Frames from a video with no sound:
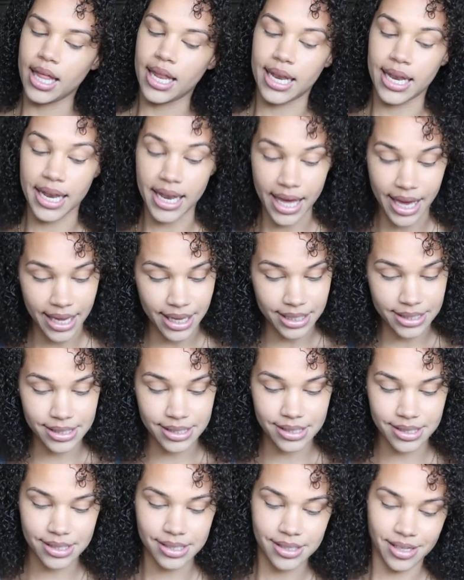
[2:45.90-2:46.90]
Next,
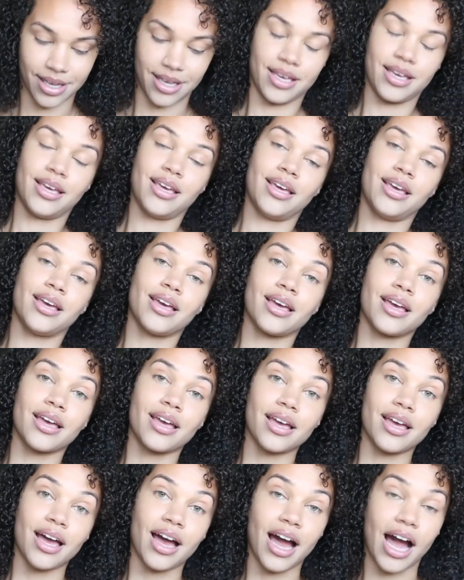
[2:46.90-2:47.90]

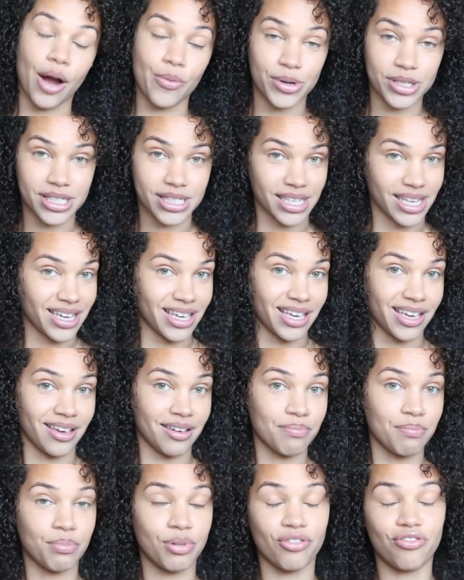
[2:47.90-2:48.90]
I would say
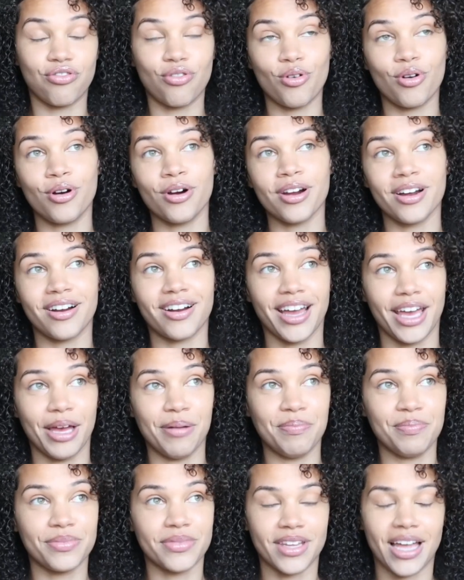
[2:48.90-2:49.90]
before, okay,